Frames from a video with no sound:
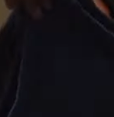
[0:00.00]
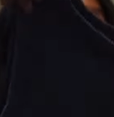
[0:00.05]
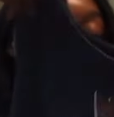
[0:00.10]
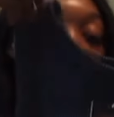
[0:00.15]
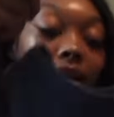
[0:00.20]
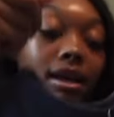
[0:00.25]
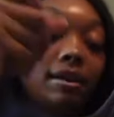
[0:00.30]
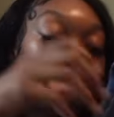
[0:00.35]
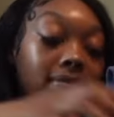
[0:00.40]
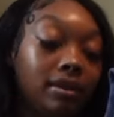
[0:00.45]

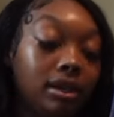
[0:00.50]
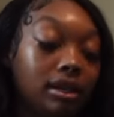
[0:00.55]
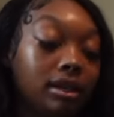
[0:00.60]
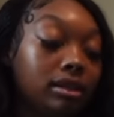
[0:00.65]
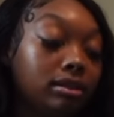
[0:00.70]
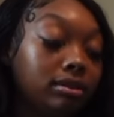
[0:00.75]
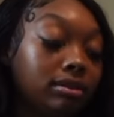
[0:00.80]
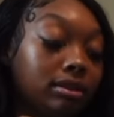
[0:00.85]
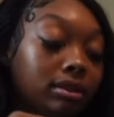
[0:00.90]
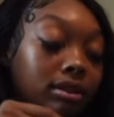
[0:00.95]
Love it.
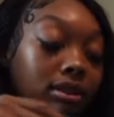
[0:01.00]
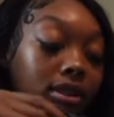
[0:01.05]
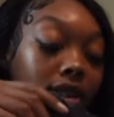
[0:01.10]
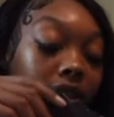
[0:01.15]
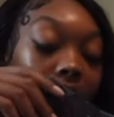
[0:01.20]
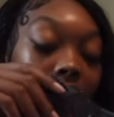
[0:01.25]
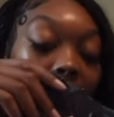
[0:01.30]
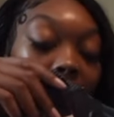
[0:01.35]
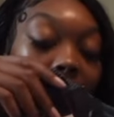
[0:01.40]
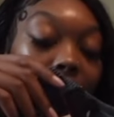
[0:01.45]

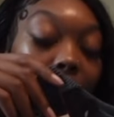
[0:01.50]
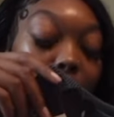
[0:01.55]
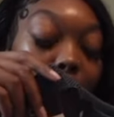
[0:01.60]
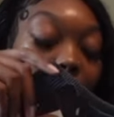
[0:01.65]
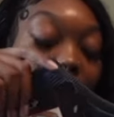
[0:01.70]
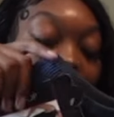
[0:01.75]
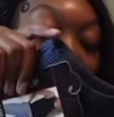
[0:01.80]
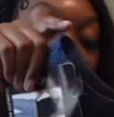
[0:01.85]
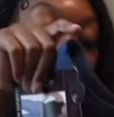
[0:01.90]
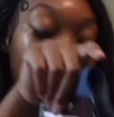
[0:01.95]
This ain't from
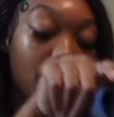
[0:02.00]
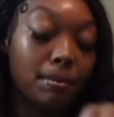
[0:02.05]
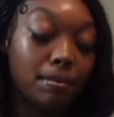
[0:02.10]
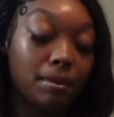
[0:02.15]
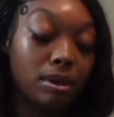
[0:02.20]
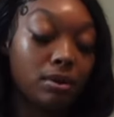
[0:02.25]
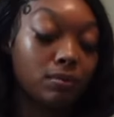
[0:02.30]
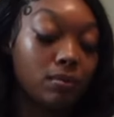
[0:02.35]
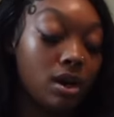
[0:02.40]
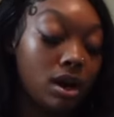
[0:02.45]
Burlington. I'm
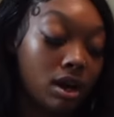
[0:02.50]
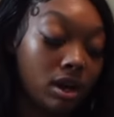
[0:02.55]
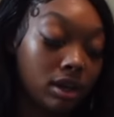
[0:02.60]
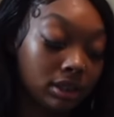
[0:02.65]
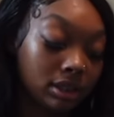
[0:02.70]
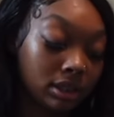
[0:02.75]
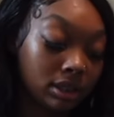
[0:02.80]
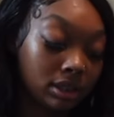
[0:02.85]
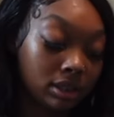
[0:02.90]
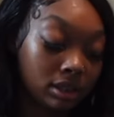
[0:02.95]
in
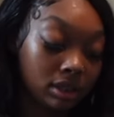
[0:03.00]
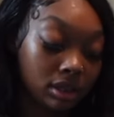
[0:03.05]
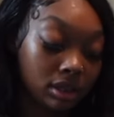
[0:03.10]
Ross.